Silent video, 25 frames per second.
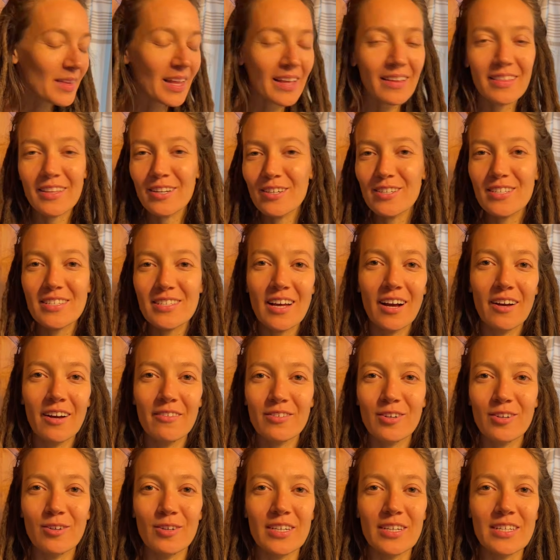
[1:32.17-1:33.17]
There's,
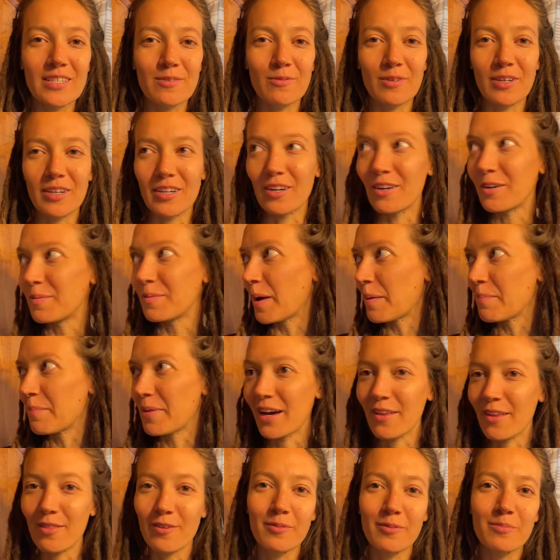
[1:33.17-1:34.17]
of course, we are in my
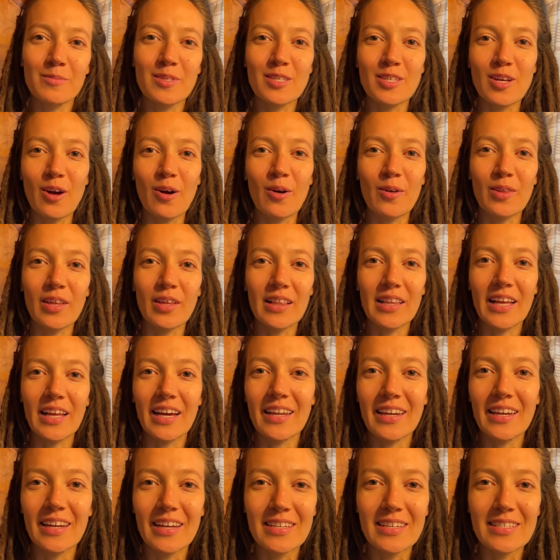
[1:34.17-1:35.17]
bathroom, so the
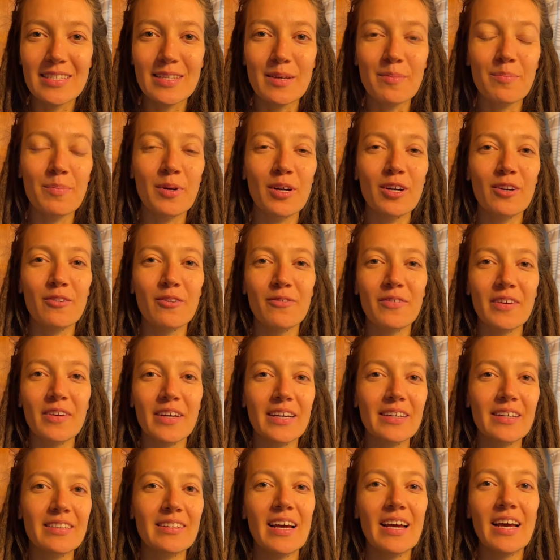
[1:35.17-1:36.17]
lighting isn't
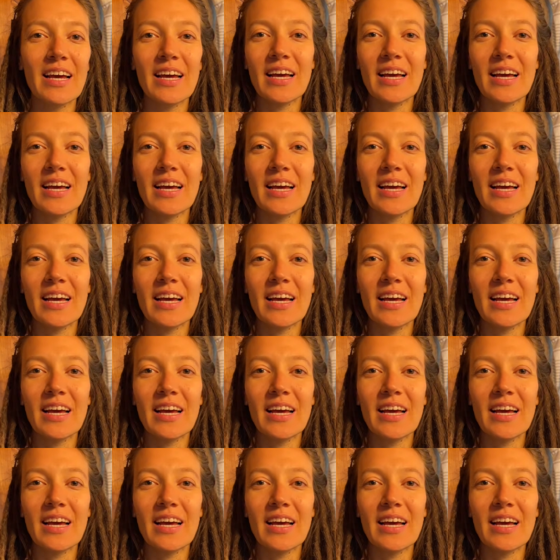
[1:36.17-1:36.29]
perfect